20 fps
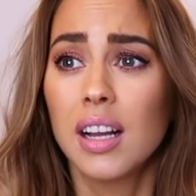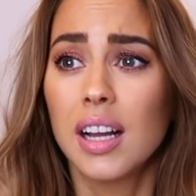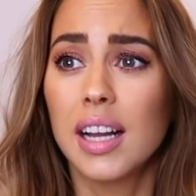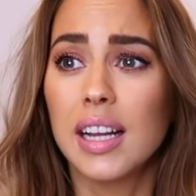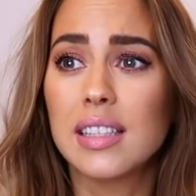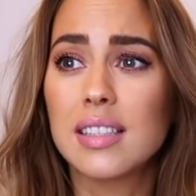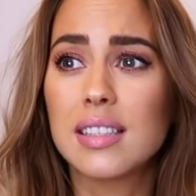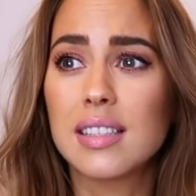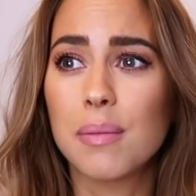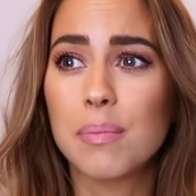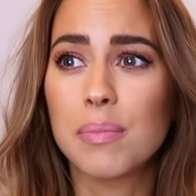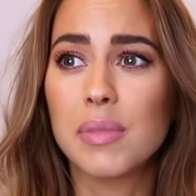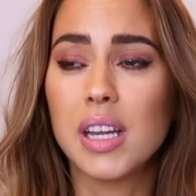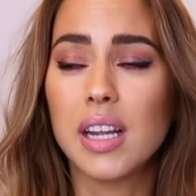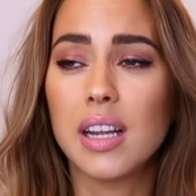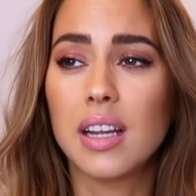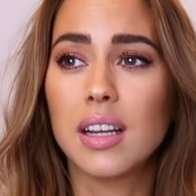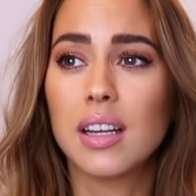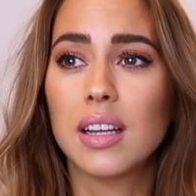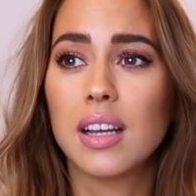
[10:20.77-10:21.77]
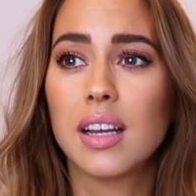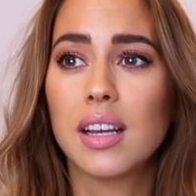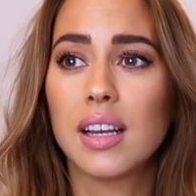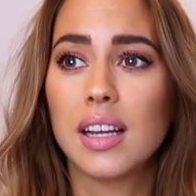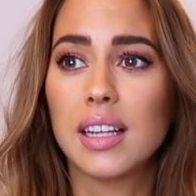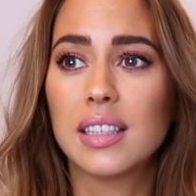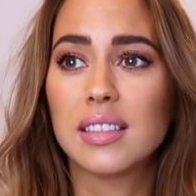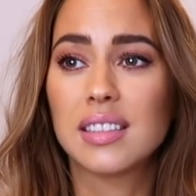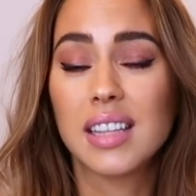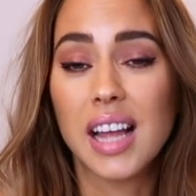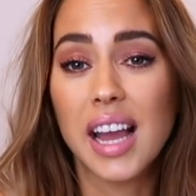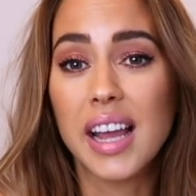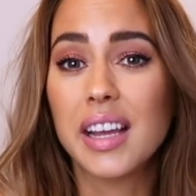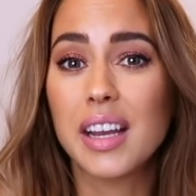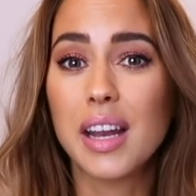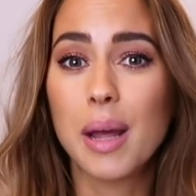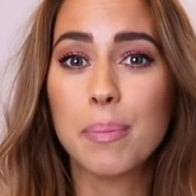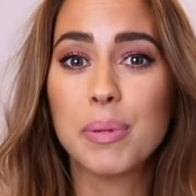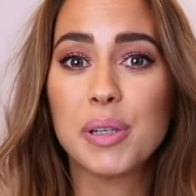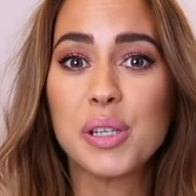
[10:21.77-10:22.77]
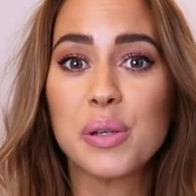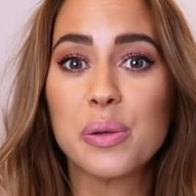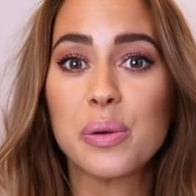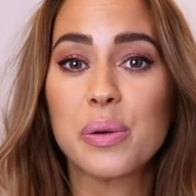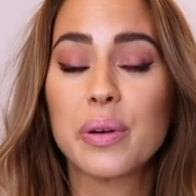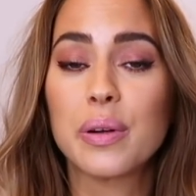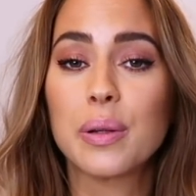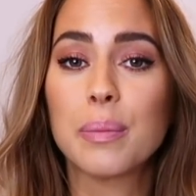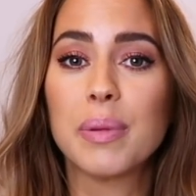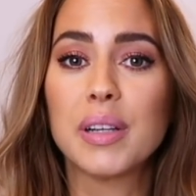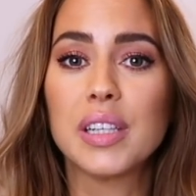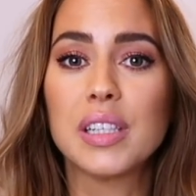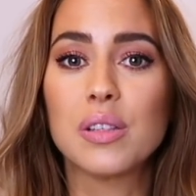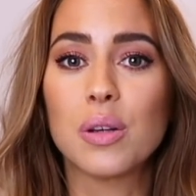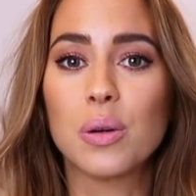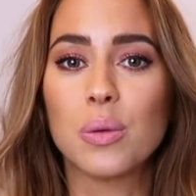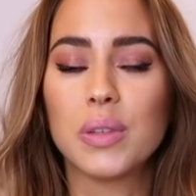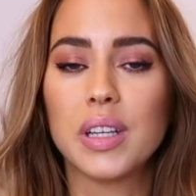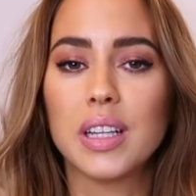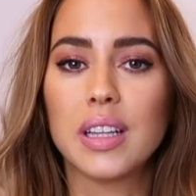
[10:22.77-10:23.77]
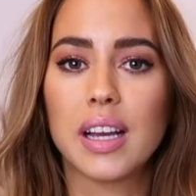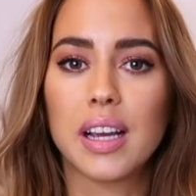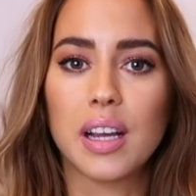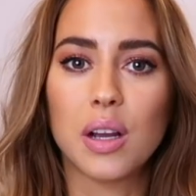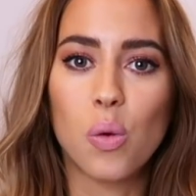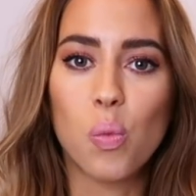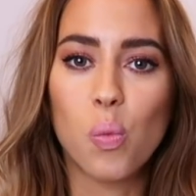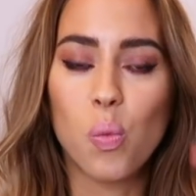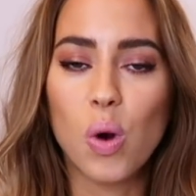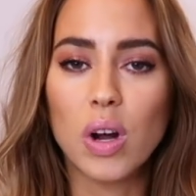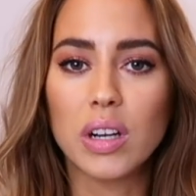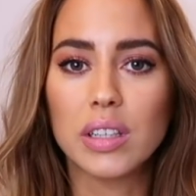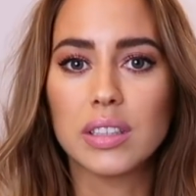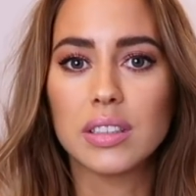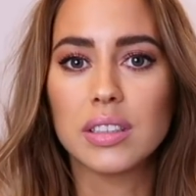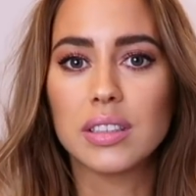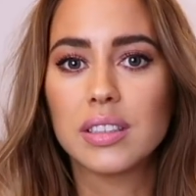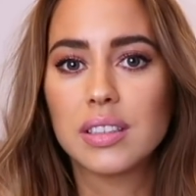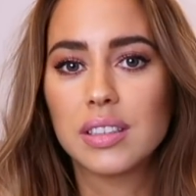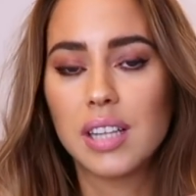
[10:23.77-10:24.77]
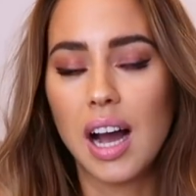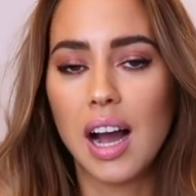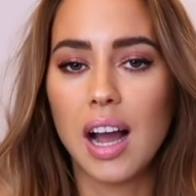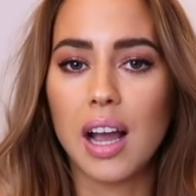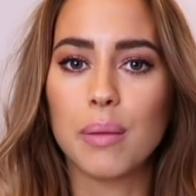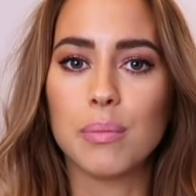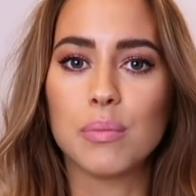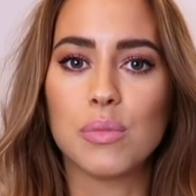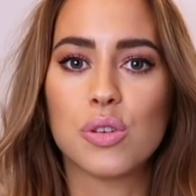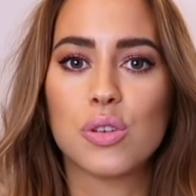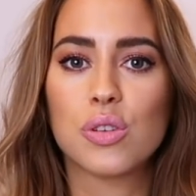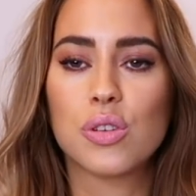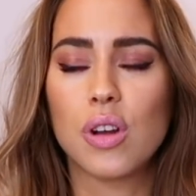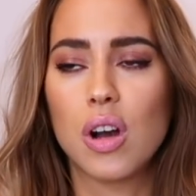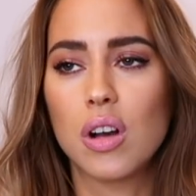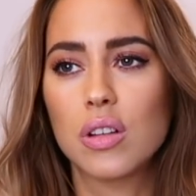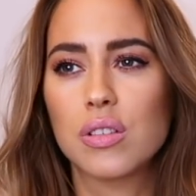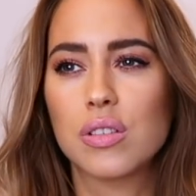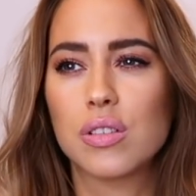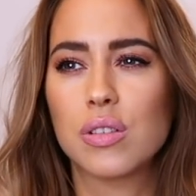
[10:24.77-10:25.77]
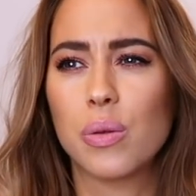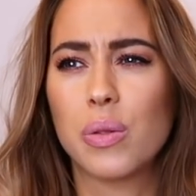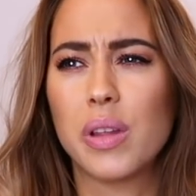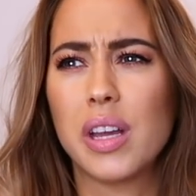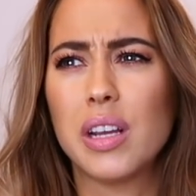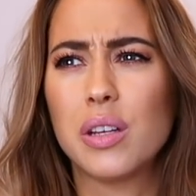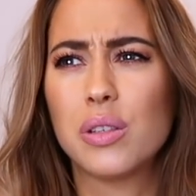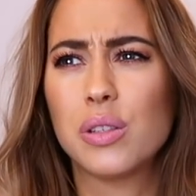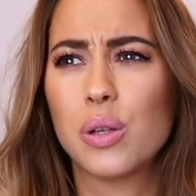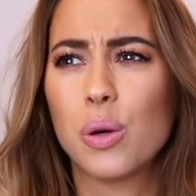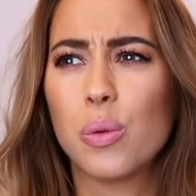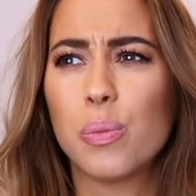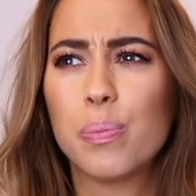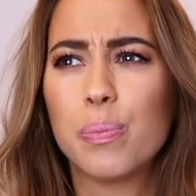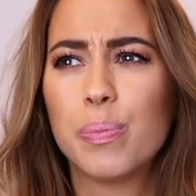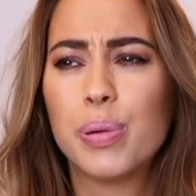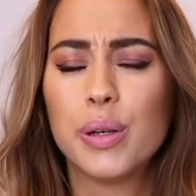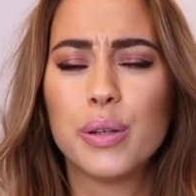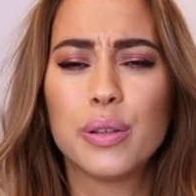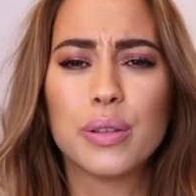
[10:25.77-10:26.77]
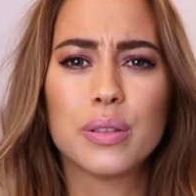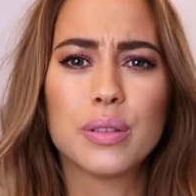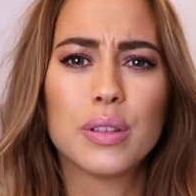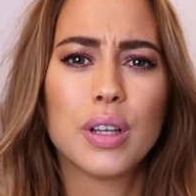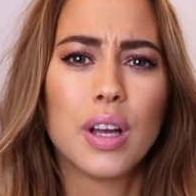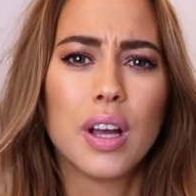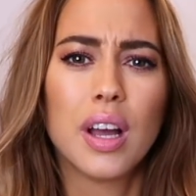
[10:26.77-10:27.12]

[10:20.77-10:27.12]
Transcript: It's something, it's like an epidural, but it's only like a one-time shot, so they don't put